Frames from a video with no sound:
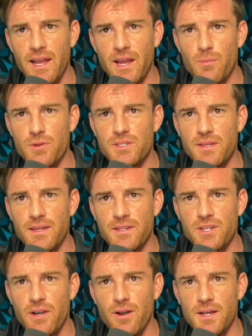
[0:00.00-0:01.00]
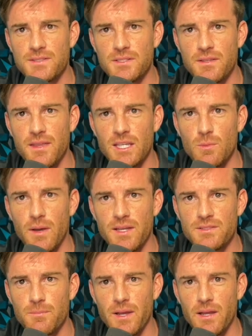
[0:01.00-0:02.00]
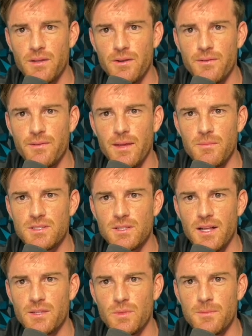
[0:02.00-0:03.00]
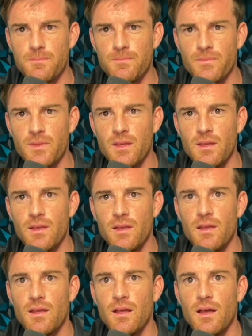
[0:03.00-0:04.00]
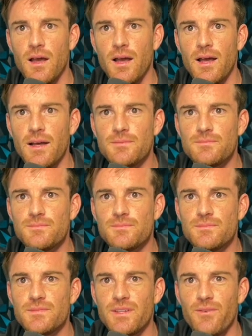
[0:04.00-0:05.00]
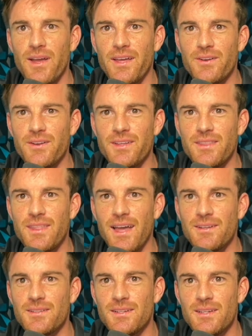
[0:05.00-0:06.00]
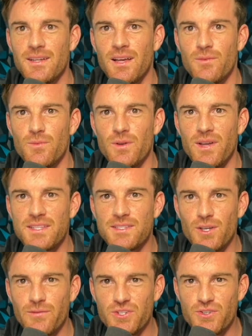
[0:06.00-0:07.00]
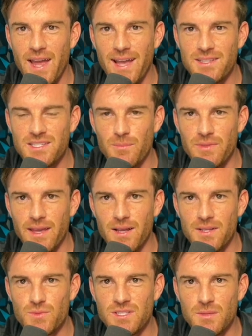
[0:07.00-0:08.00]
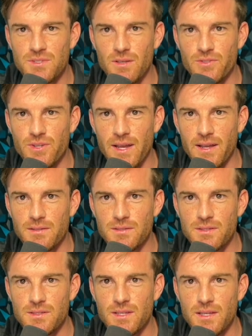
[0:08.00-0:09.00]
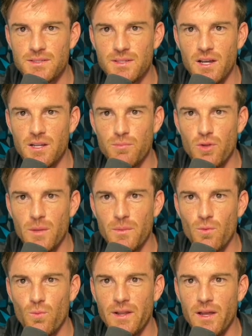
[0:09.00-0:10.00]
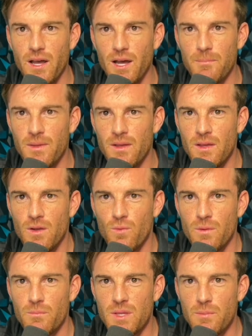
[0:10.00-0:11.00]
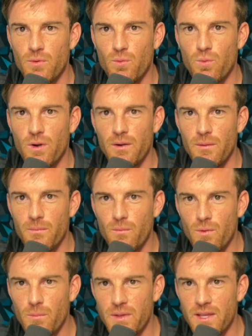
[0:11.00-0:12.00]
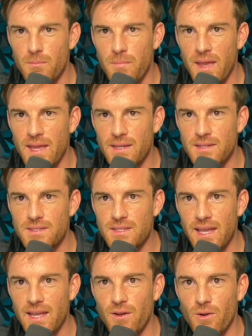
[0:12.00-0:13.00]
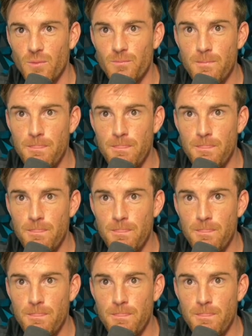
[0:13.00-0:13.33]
I appreciate that generosity. Thank you, Bite Hunter. That means a lot to me. Uh, and right underneath that, we got Silver Dragons up in the house. What's up, Silver Dragons? He says unemployment went up when people were, were being paid to stay at home.